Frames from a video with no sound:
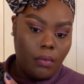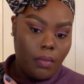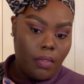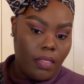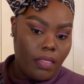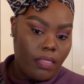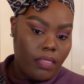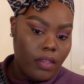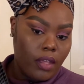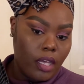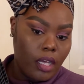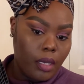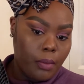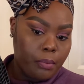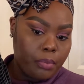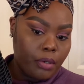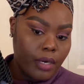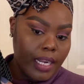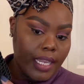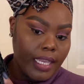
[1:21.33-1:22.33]
the
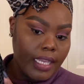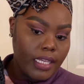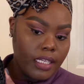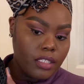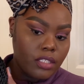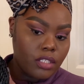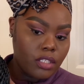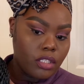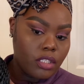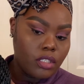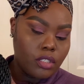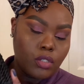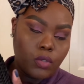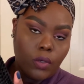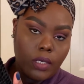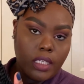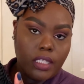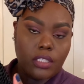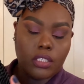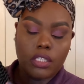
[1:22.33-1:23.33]
braids or the
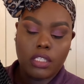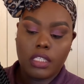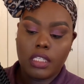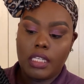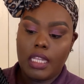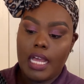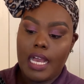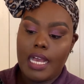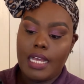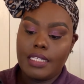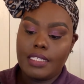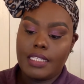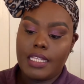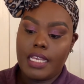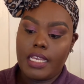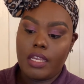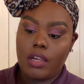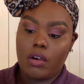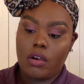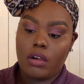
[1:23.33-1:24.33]
twists or the locks,
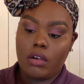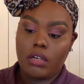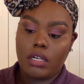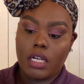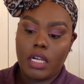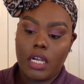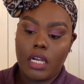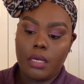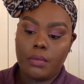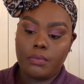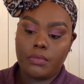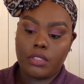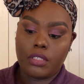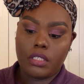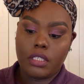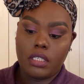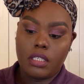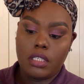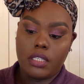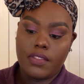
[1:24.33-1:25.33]
they all come
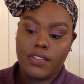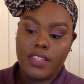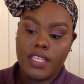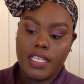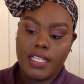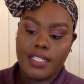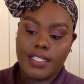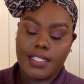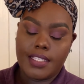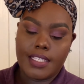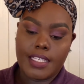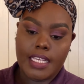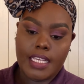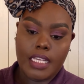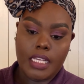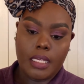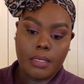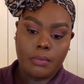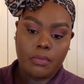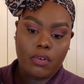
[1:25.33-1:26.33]
to this
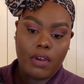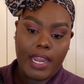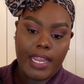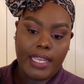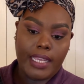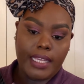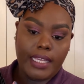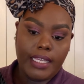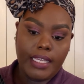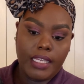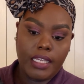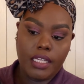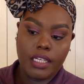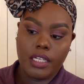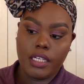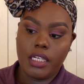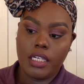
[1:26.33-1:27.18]
seam right here.